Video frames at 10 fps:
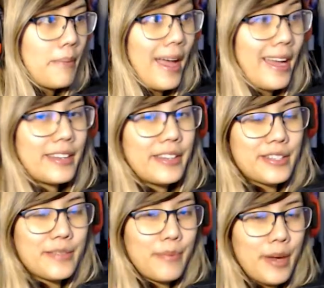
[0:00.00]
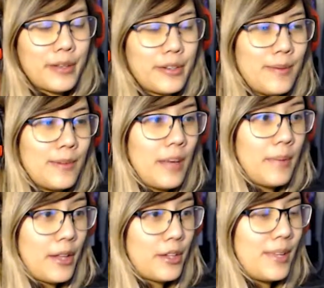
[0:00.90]
back doesn't
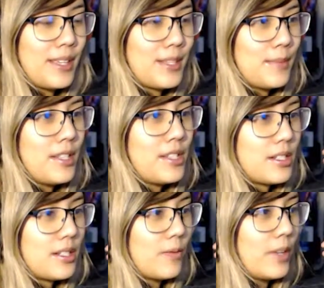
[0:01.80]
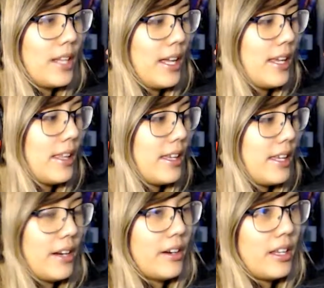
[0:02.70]
bother me as much when I like
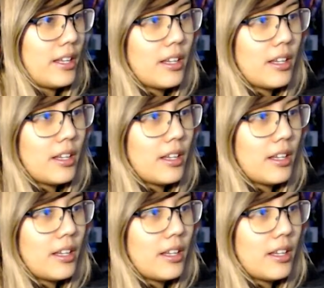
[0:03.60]
carry